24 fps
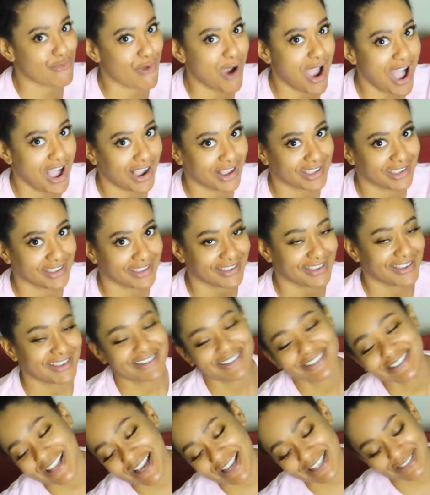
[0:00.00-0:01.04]
rocky.
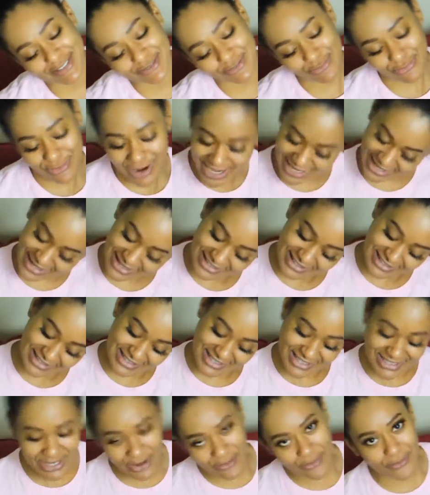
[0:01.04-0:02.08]
That's right.
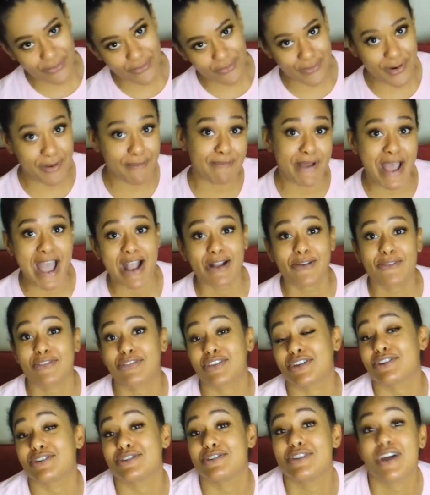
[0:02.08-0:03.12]
So we're back
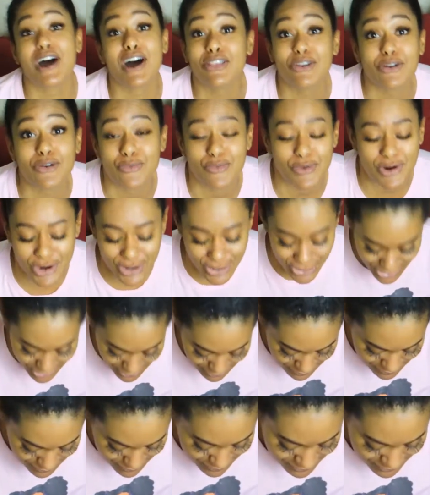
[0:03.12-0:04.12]
with another word.